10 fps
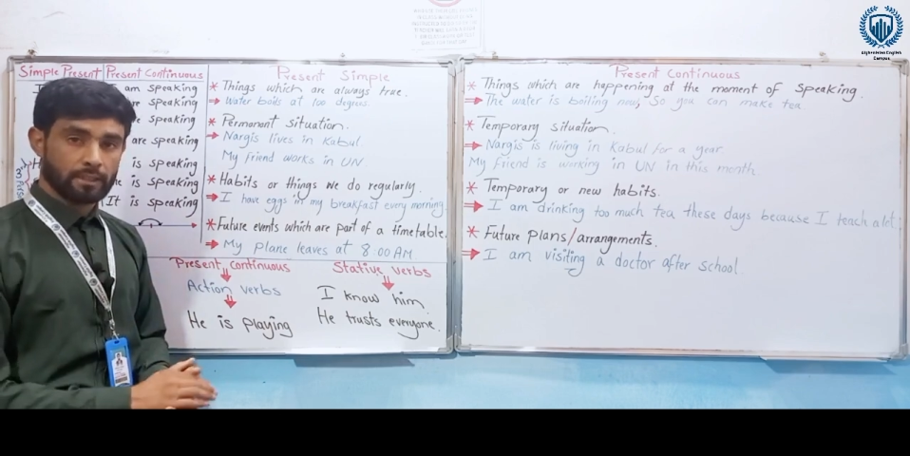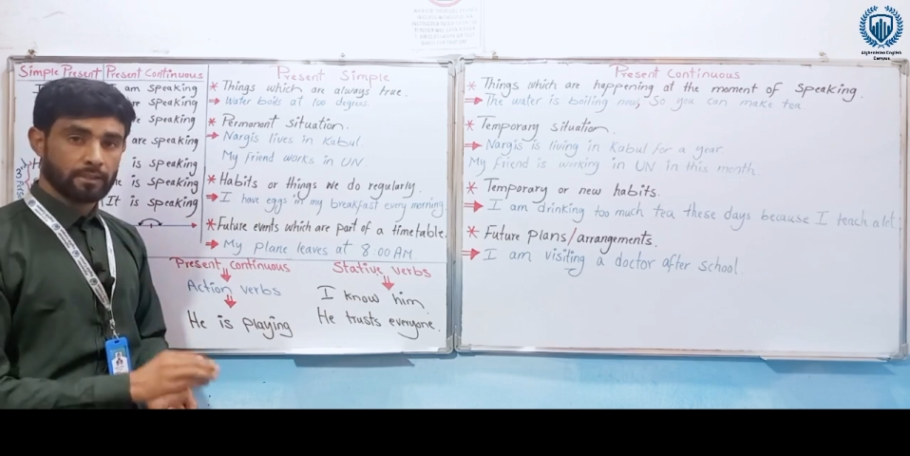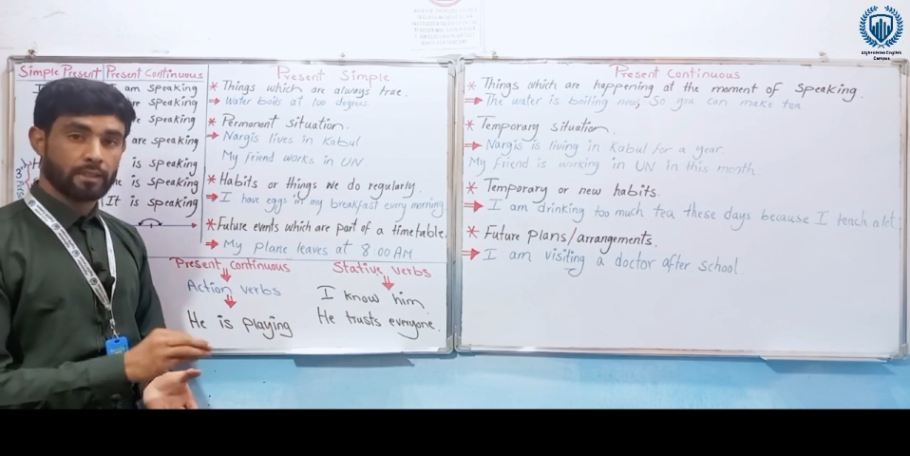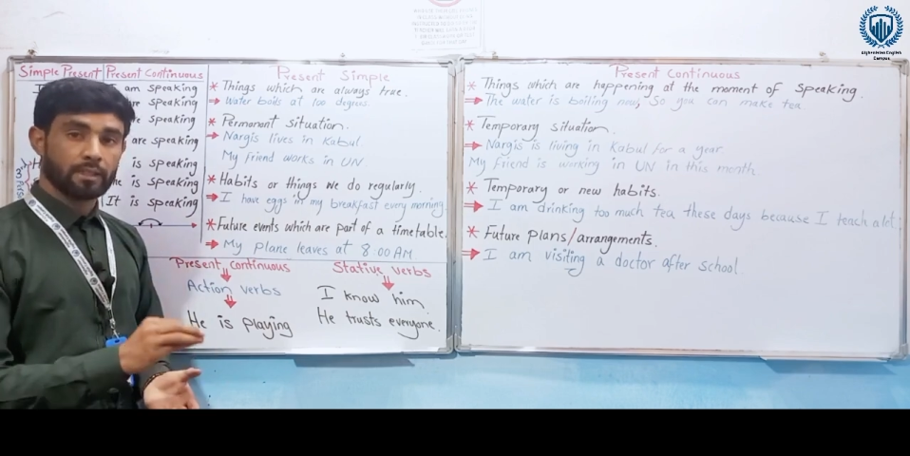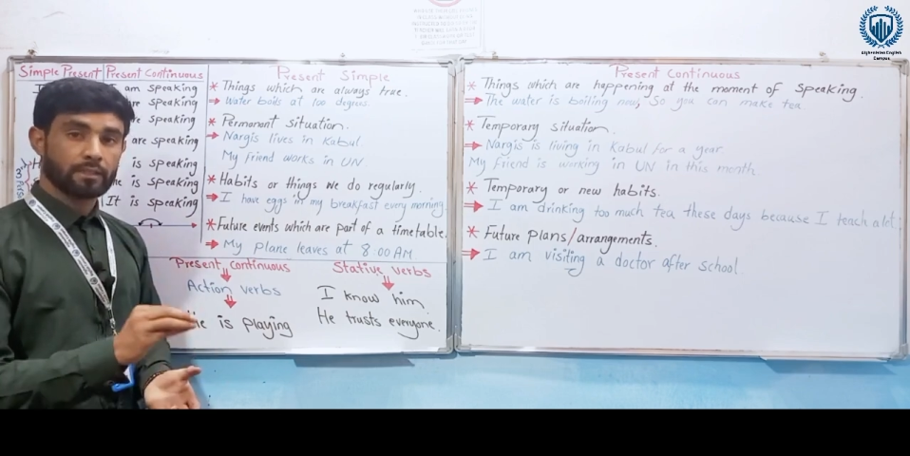
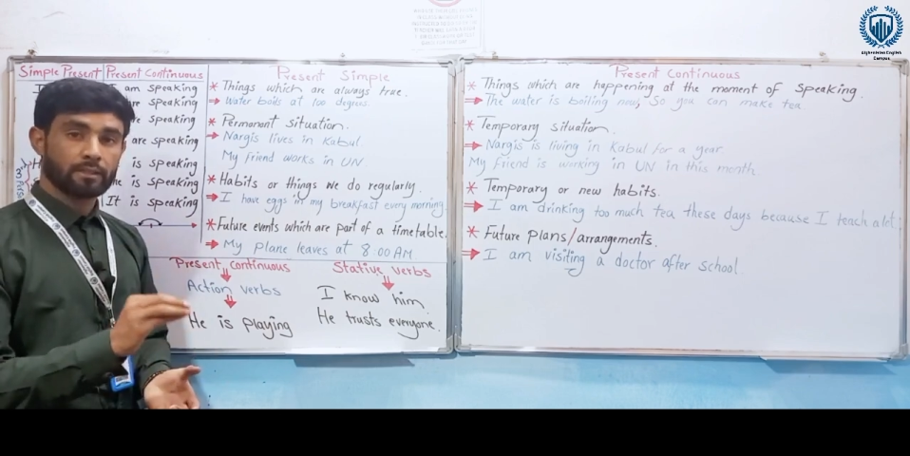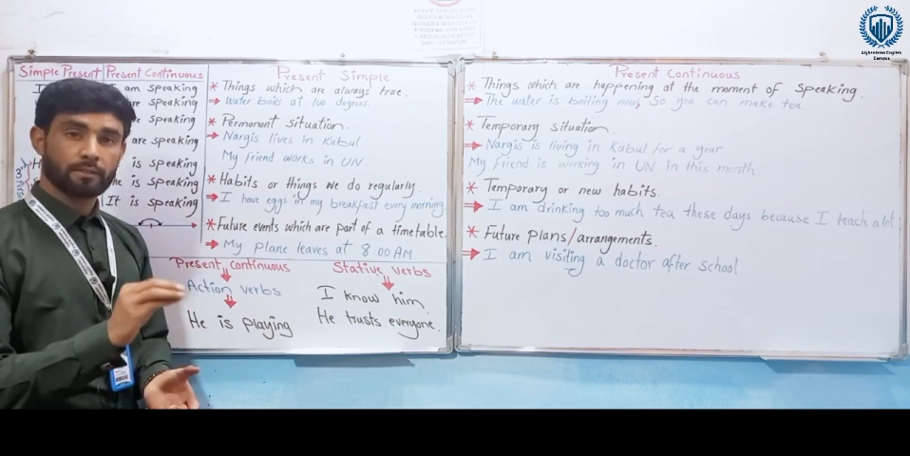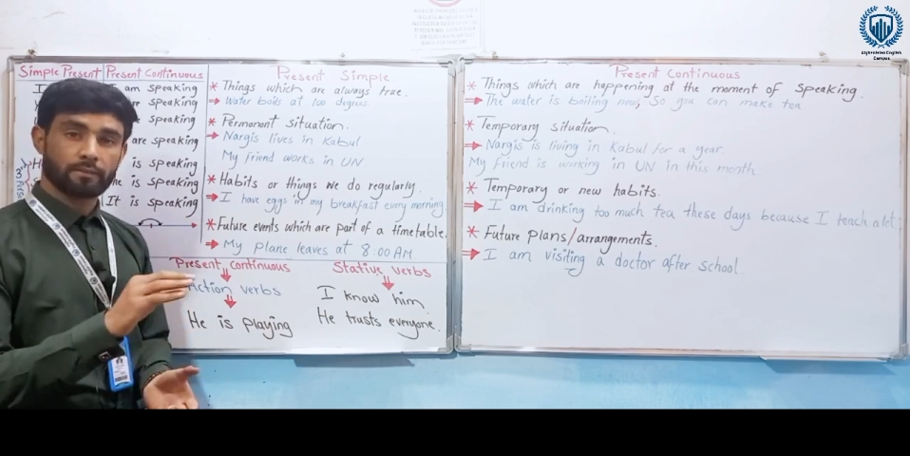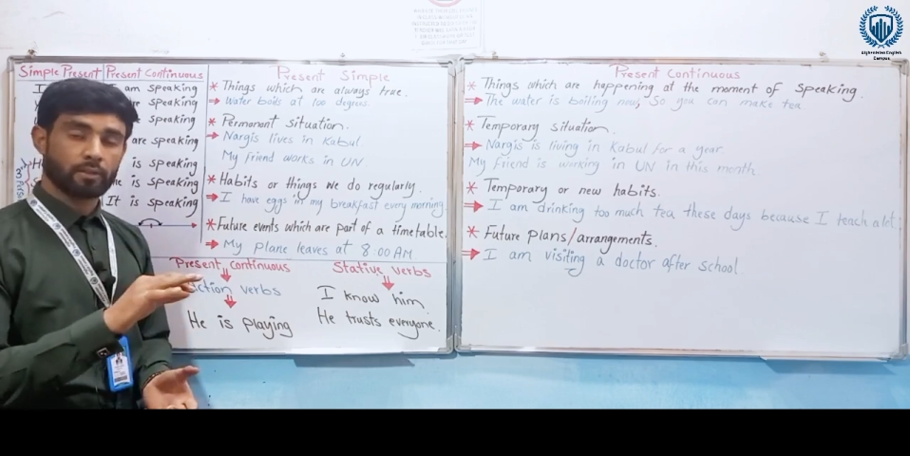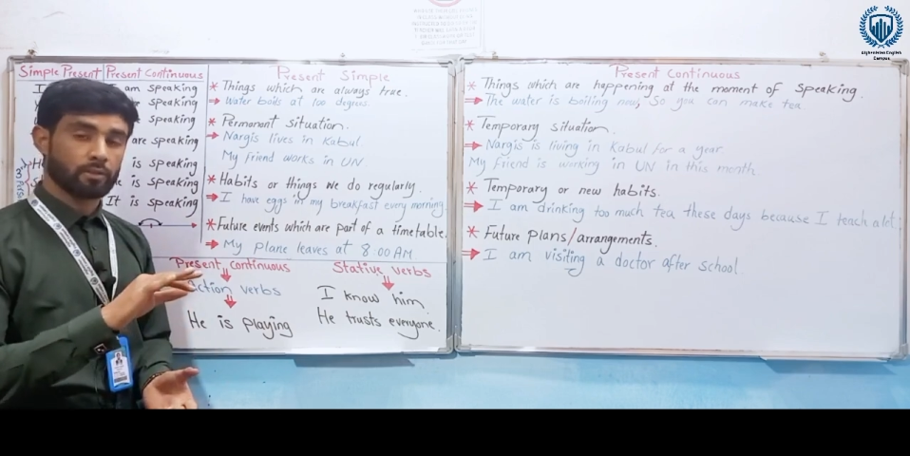there
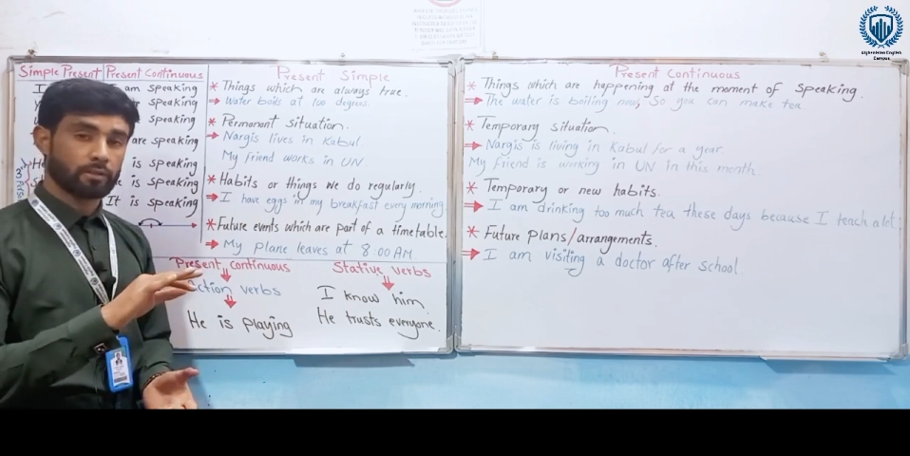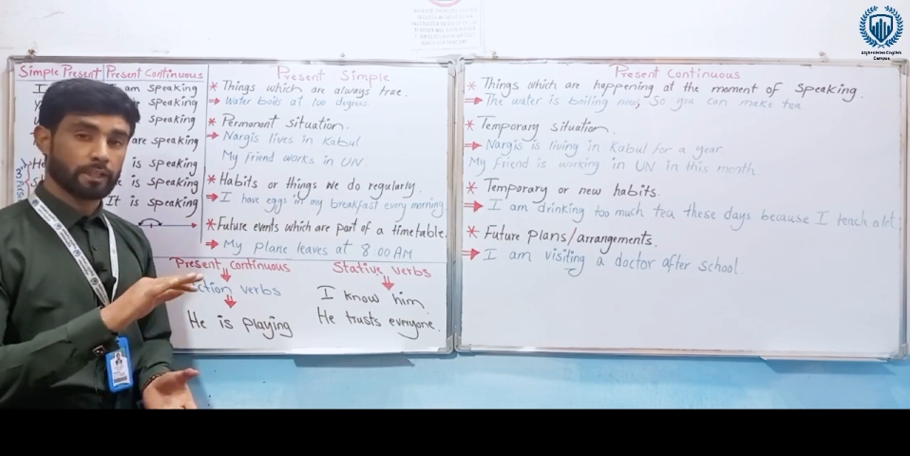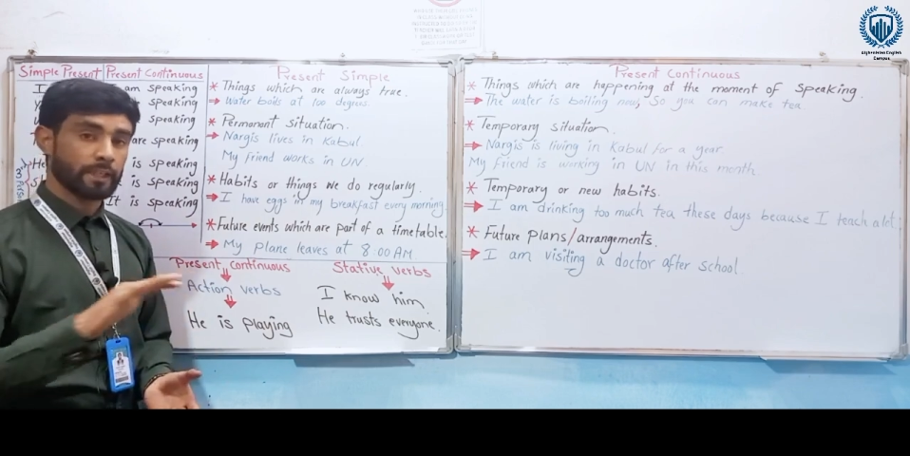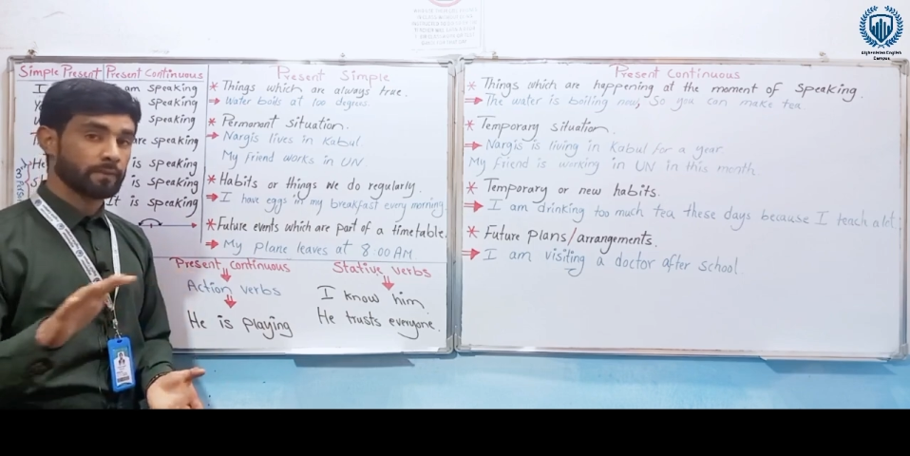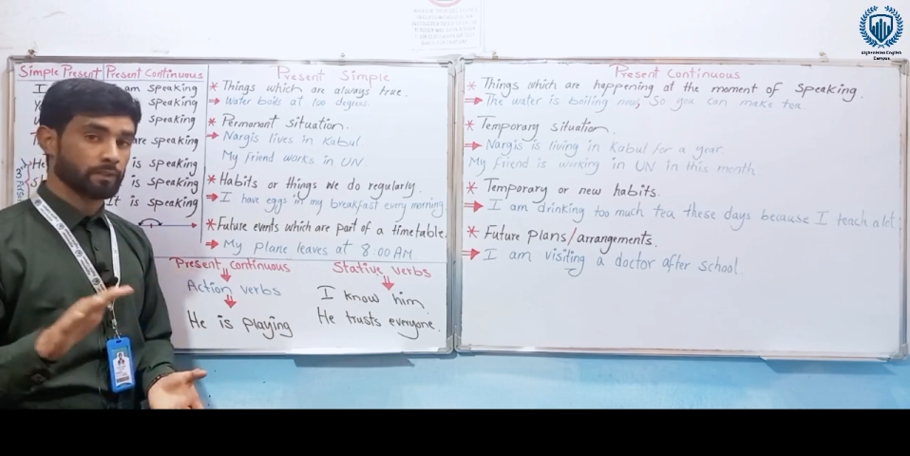
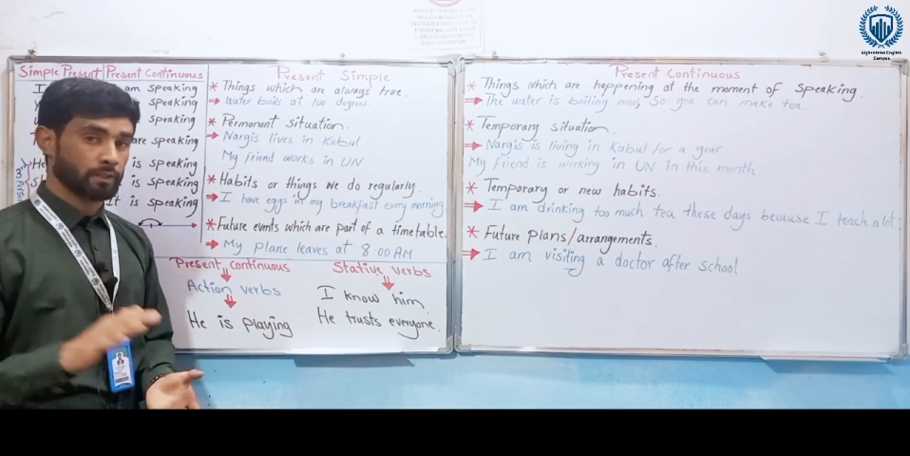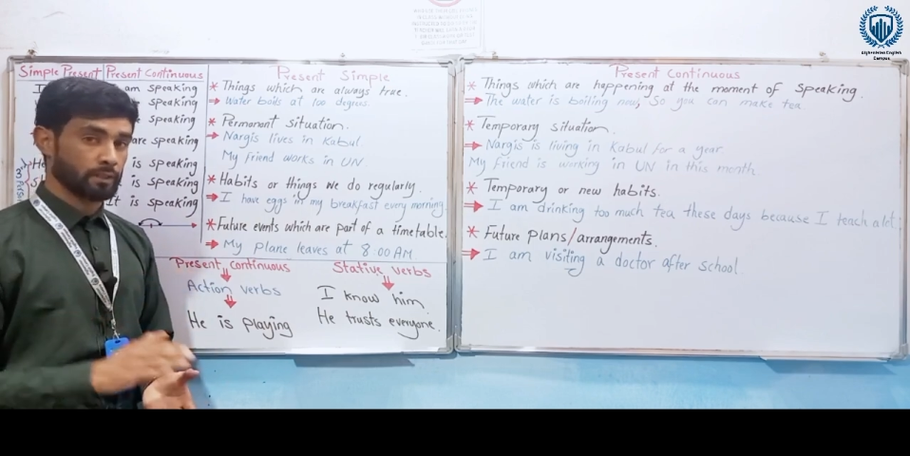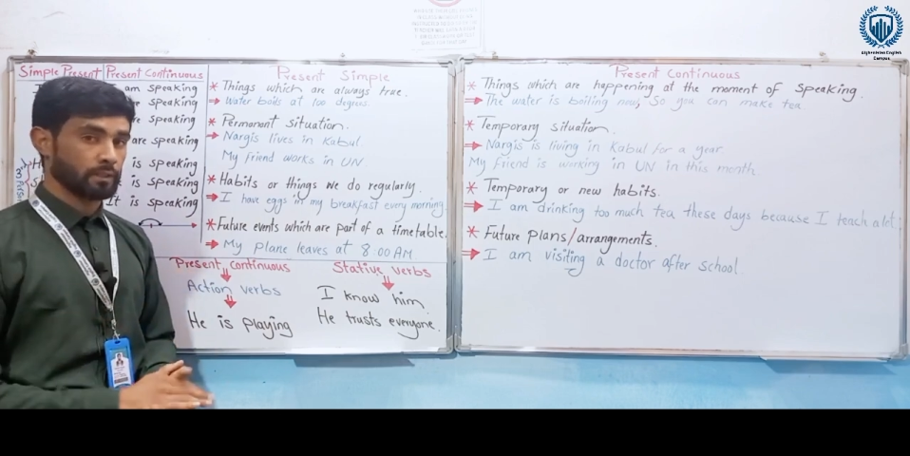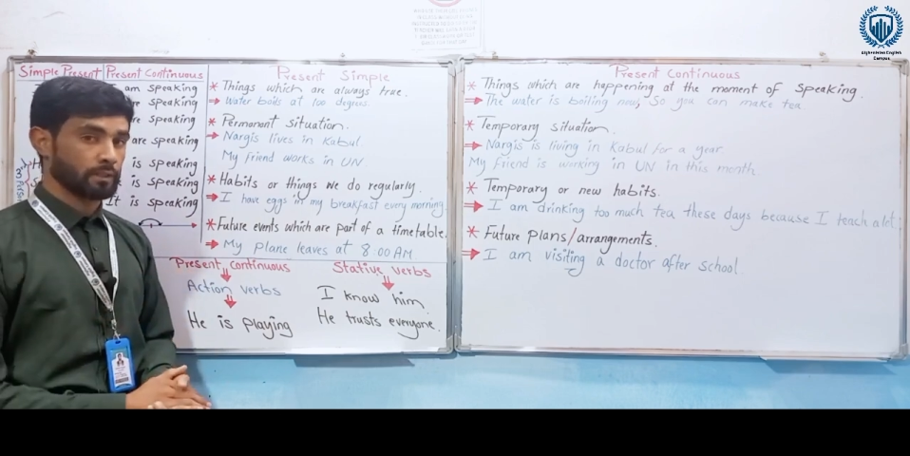forever